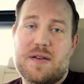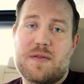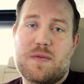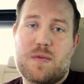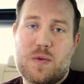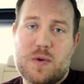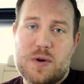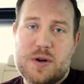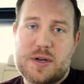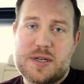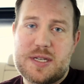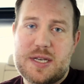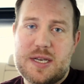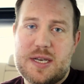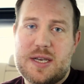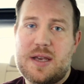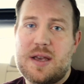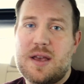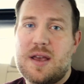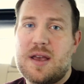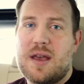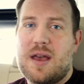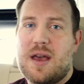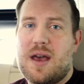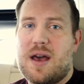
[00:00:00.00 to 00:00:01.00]
of warranty.
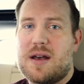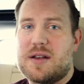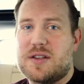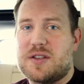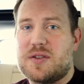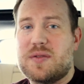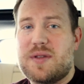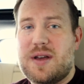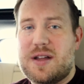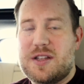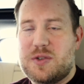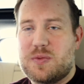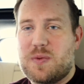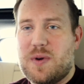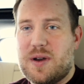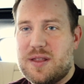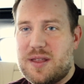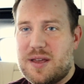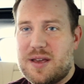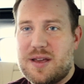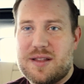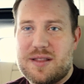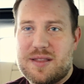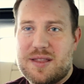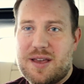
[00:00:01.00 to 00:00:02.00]
So that's why
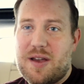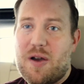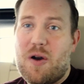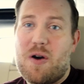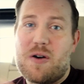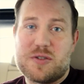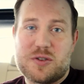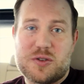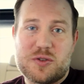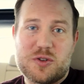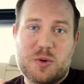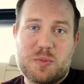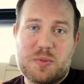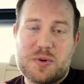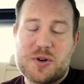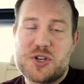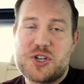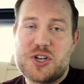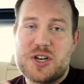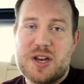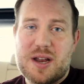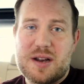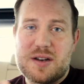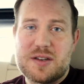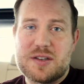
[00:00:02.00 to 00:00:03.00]
they also
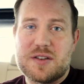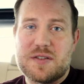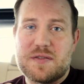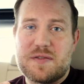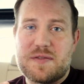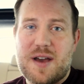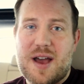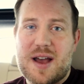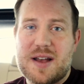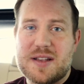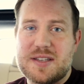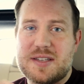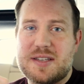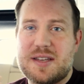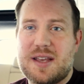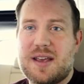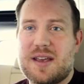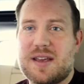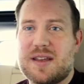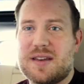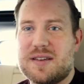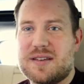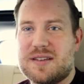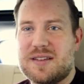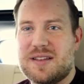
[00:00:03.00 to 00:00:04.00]
depreciate so fast.
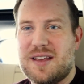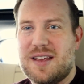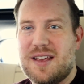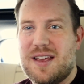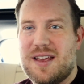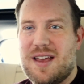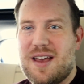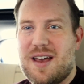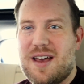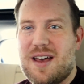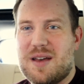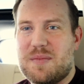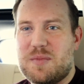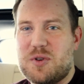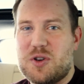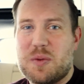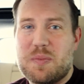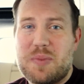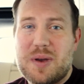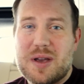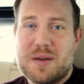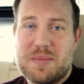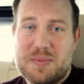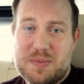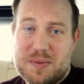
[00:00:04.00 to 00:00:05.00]
And you can
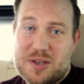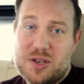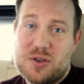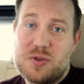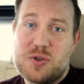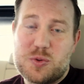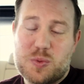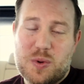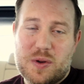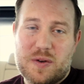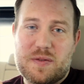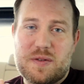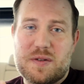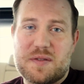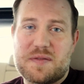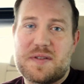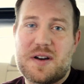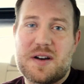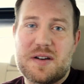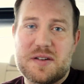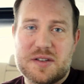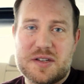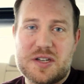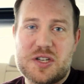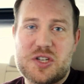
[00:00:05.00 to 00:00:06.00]
pick up a used one for
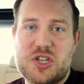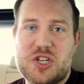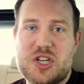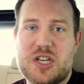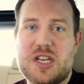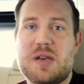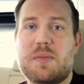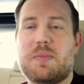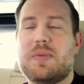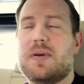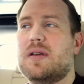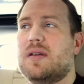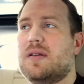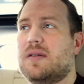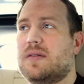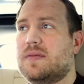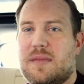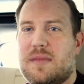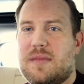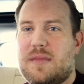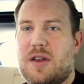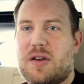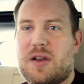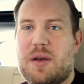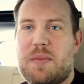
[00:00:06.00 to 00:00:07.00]
fairly cheap.
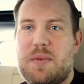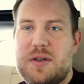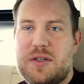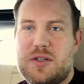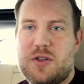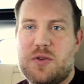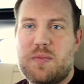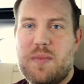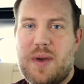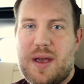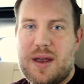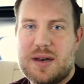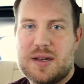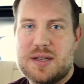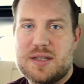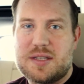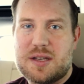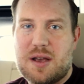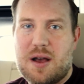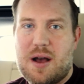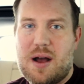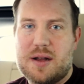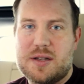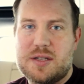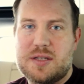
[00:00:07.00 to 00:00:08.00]
Now, coming to maintenance
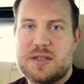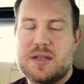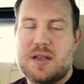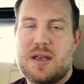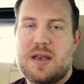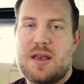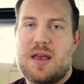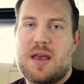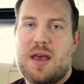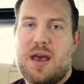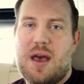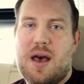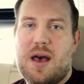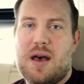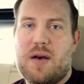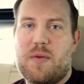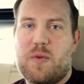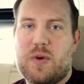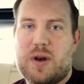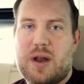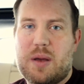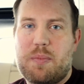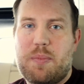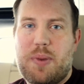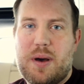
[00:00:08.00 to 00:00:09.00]
costs,
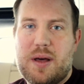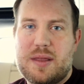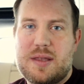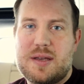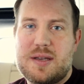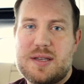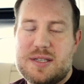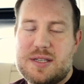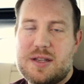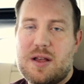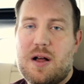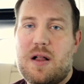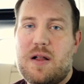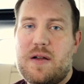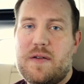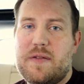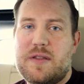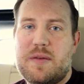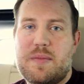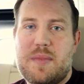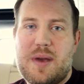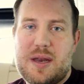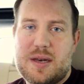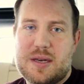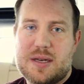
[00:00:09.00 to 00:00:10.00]
when I bought this, all of
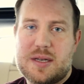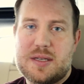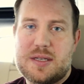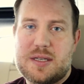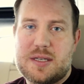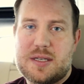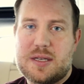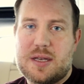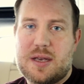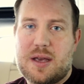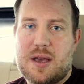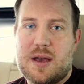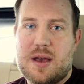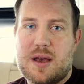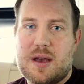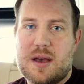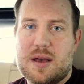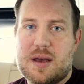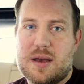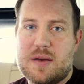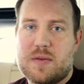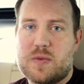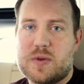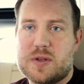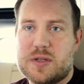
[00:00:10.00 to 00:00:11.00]
the maintenance
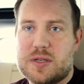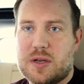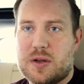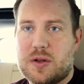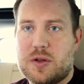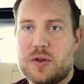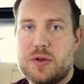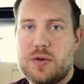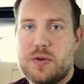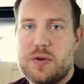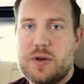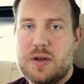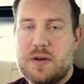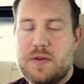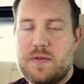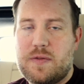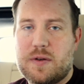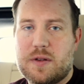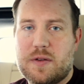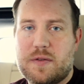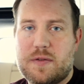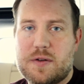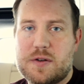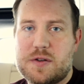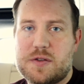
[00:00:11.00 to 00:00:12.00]
was included
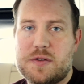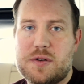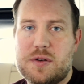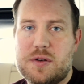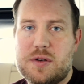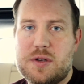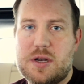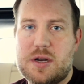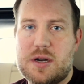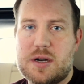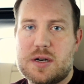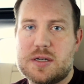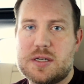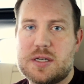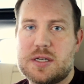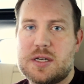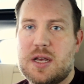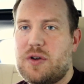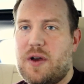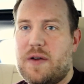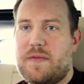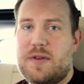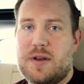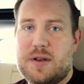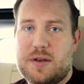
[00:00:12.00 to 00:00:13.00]
for the first few years.
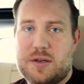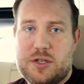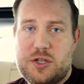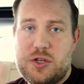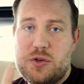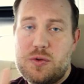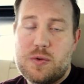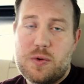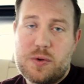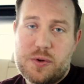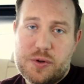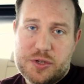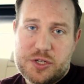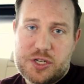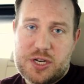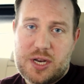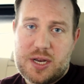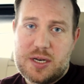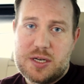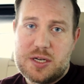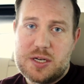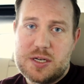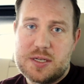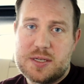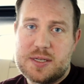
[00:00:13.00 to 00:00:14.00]
So I've done 2 oil
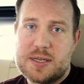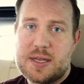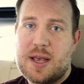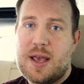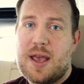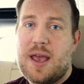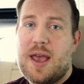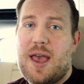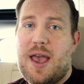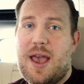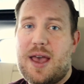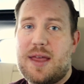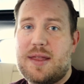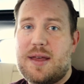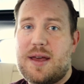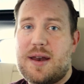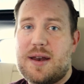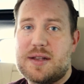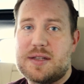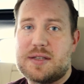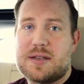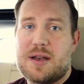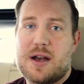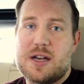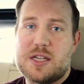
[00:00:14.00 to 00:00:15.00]
changes, and that
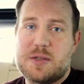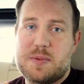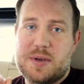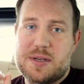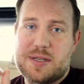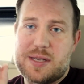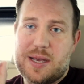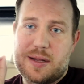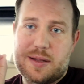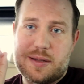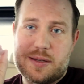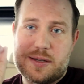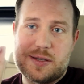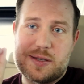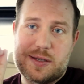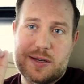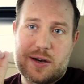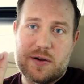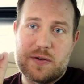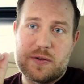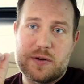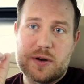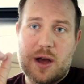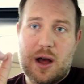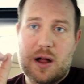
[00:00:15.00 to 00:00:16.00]
has cost me exactly
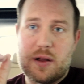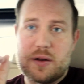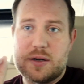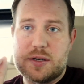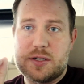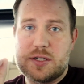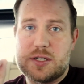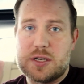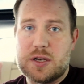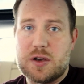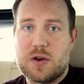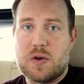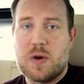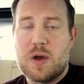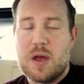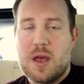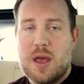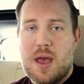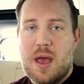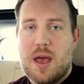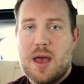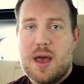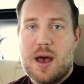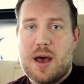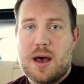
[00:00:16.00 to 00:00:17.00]
$0. So
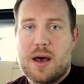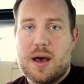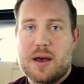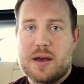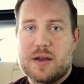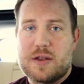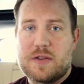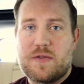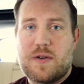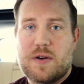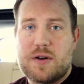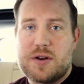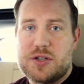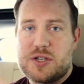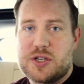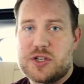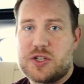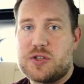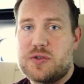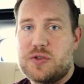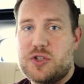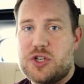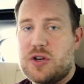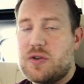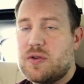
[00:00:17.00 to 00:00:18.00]
as far as
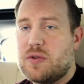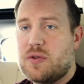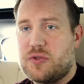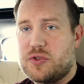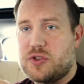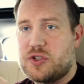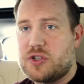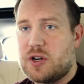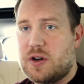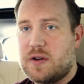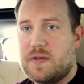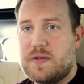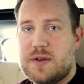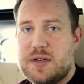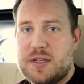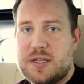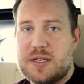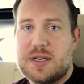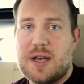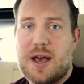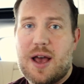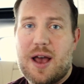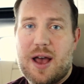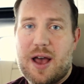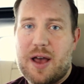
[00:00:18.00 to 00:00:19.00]
just general
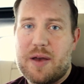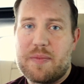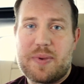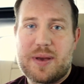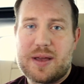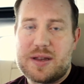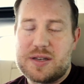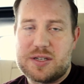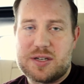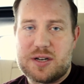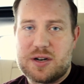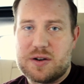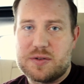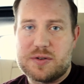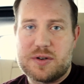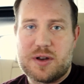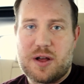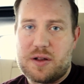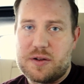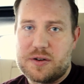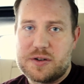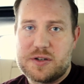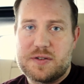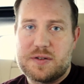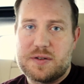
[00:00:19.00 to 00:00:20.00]
service, I paid
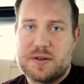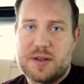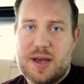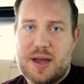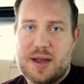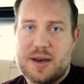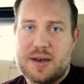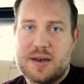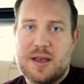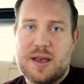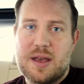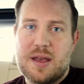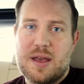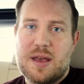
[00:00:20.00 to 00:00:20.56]
$0 for that